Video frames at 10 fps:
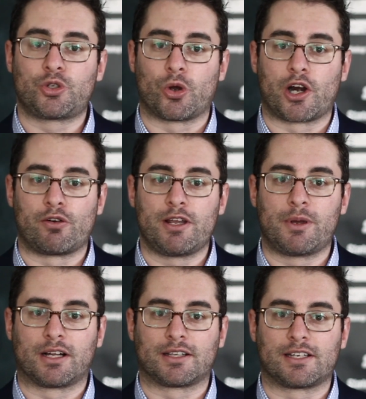join our
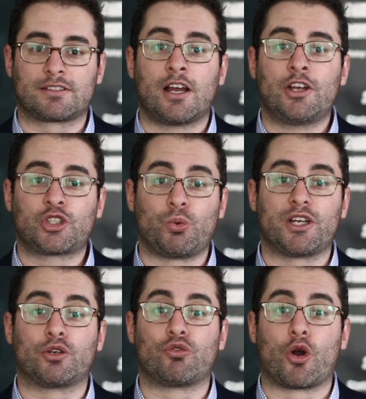email list so
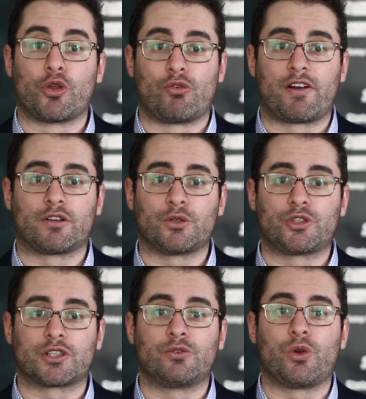we can grow the
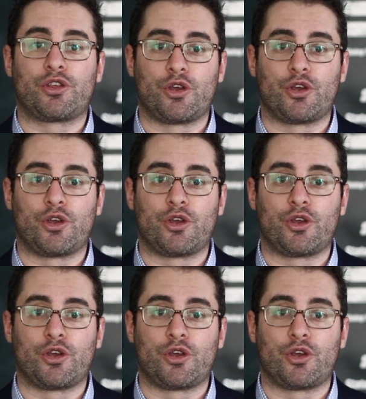revolution with